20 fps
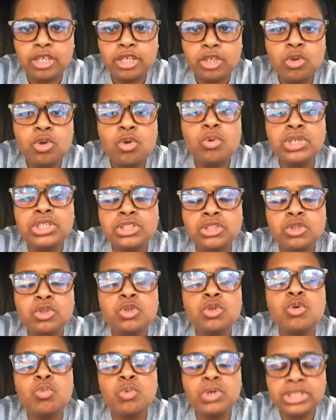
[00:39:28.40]
you went
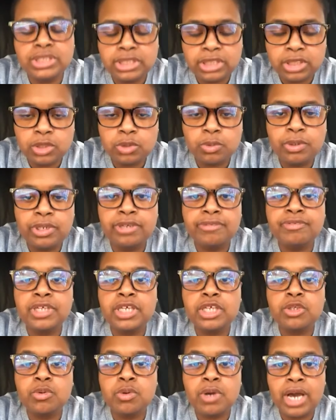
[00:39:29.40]
you went to Swift
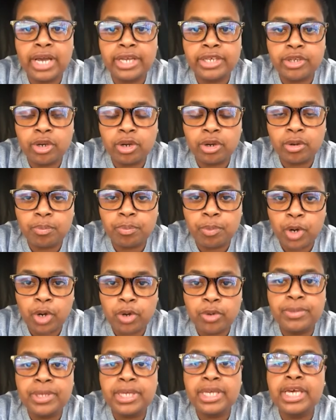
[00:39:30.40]
and you got your
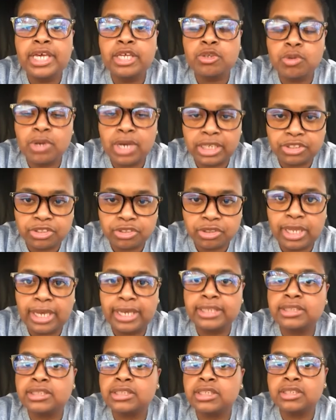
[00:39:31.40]
permit and you got your
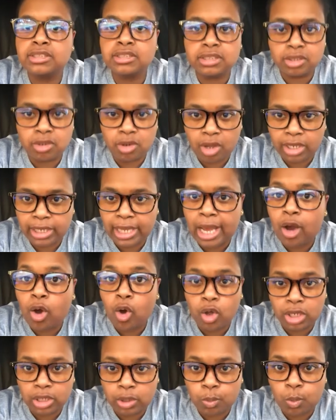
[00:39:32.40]
license and all that
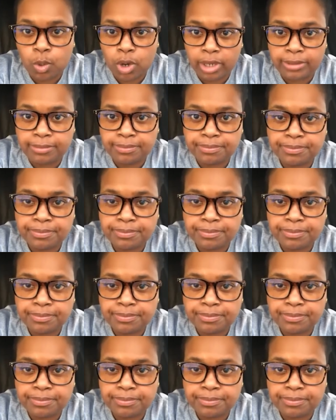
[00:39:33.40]
all in one.